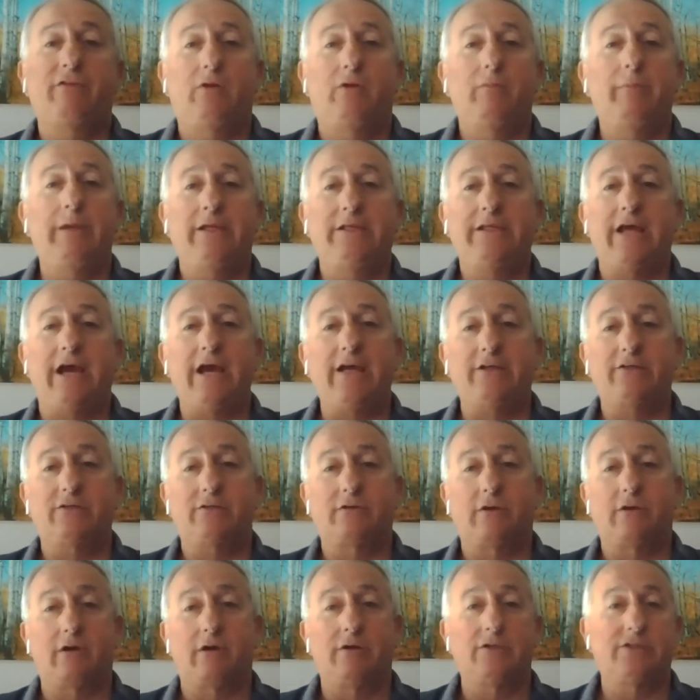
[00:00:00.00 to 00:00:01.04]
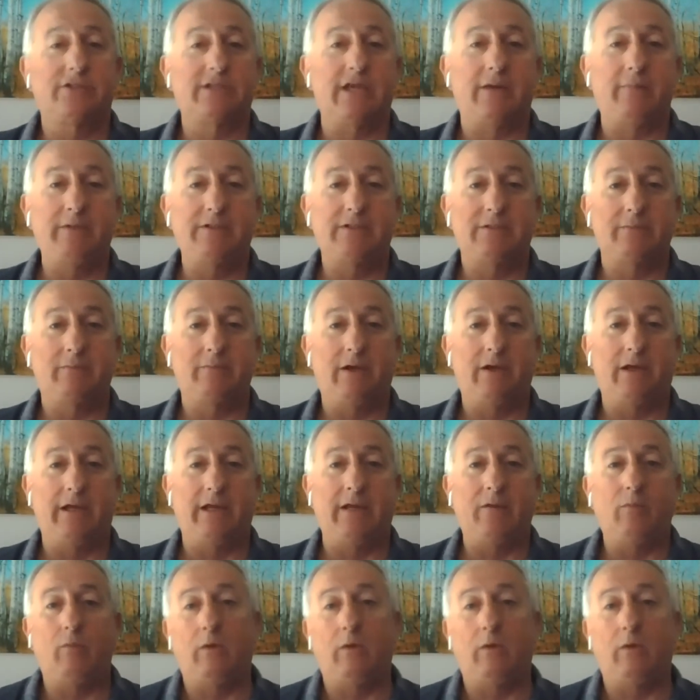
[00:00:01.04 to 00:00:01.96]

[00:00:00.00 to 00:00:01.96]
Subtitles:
do me a tax return, save me some money.